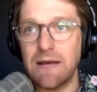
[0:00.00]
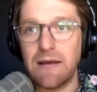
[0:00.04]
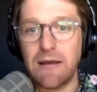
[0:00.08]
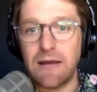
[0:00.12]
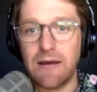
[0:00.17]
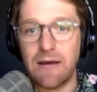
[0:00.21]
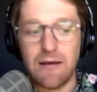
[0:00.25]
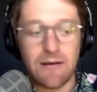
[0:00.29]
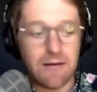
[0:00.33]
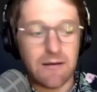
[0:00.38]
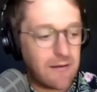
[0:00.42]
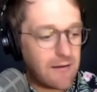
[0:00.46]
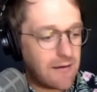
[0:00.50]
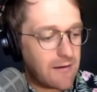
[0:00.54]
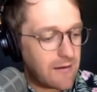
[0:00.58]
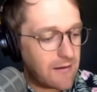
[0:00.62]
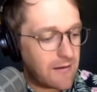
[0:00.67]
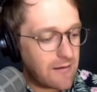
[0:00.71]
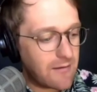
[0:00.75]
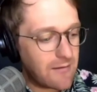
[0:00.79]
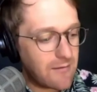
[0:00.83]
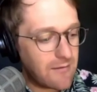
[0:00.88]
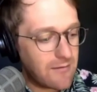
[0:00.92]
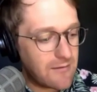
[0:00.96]
And
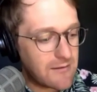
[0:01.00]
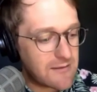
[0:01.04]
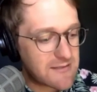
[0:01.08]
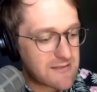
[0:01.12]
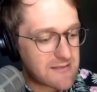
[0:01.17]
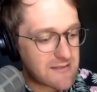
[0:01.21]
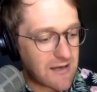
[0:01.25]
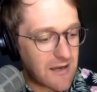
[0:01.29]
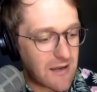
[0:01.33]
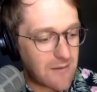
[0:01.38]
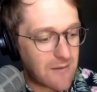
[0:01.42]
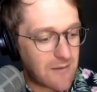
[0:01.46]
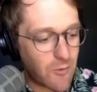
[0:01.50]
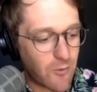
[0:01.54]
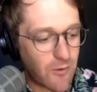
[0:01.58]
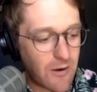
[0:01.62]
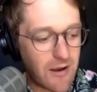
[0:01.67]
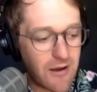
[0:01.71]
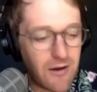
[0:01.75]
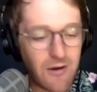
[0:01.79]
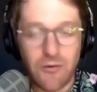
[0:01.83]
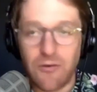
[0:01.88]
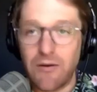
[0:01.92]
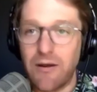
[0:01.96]
this time
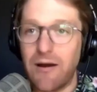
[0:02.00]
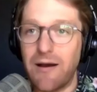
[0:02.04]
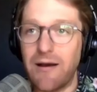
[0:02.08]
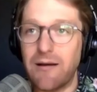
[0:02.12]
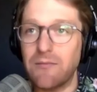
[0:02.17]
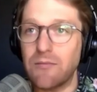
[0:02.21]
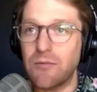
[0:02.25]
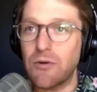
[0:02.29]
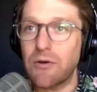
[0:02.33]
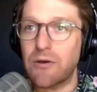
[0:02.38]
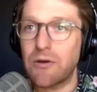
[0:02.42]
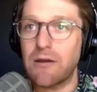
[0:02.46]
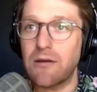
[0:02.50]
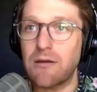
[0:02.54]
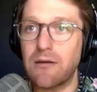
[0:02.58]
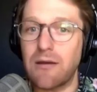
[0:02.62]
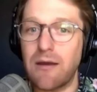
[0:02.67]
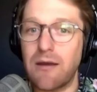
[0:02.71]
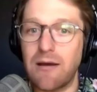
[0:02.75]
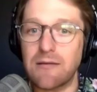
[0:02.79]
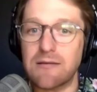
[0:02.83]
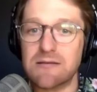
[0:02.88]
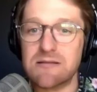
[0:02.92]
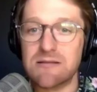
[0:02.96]
around, I'm looking
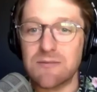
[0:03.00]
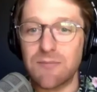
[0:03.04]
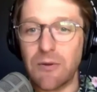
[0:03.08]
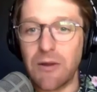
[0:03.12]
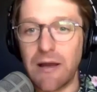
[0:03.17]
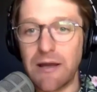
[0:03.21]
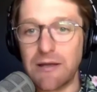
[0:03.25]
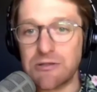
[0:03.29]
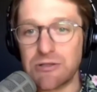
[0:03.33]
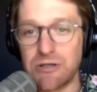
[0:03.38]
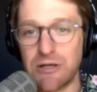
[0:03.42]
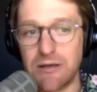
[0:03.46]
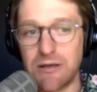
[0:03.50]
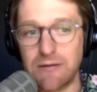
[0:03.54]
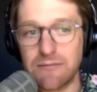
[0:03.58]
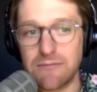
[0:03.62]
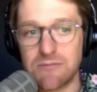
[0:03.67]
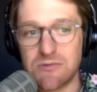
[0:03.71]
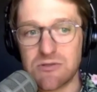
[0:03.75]
at the supply chain.